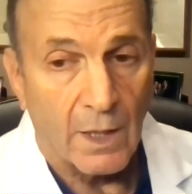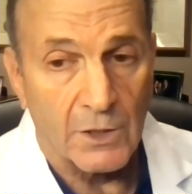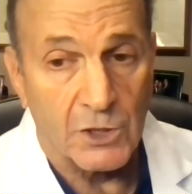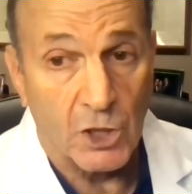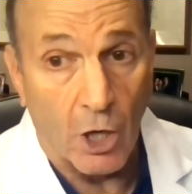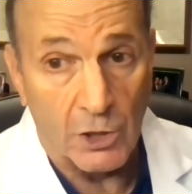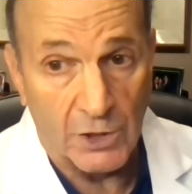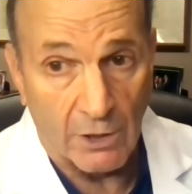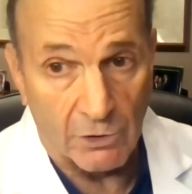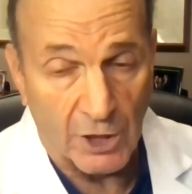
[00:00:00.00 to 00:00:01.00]
Scars
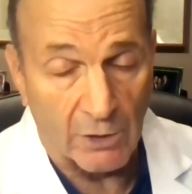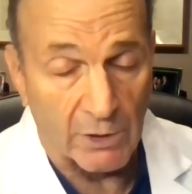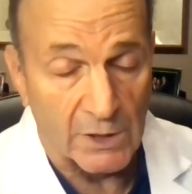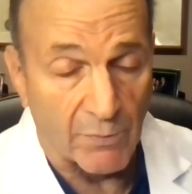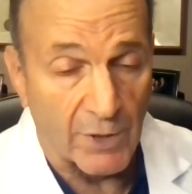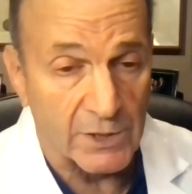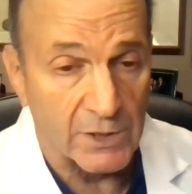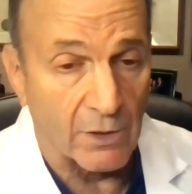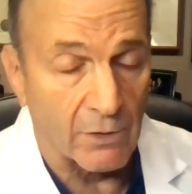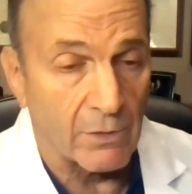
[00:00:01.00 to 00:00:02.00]
that are generally depressed,
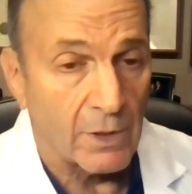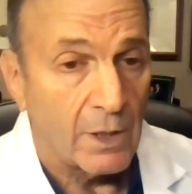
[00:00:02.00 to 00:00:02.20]
though,